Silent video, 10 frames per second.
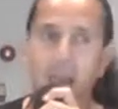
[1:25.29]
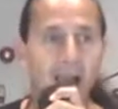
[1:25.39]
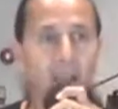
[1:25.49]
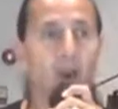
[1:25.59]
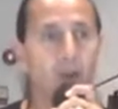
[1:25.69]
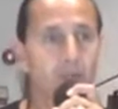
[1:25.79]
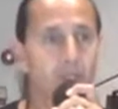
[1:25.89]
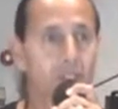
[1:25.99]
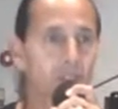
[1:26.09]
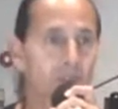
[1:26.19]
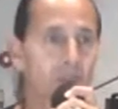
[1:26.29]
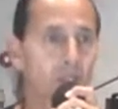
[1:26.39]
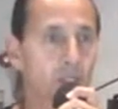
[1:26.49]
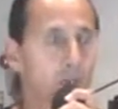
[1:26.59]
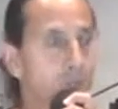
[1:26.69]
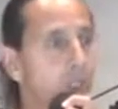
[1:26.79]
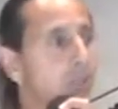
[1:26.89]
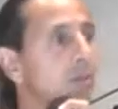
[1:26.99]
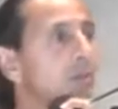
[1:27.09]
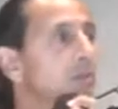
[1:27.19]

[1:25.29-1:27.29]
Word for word: in the high offices of ministry